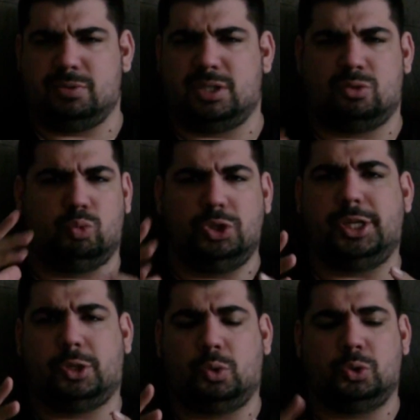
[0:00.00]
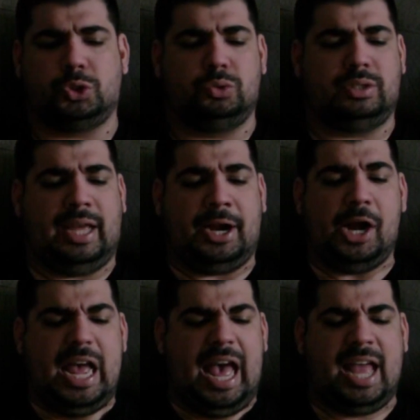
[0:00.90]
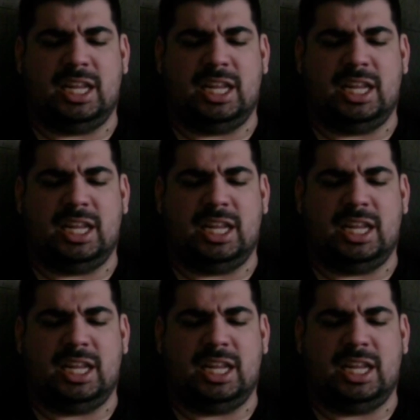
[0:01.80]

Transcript: There was this really cool dude there,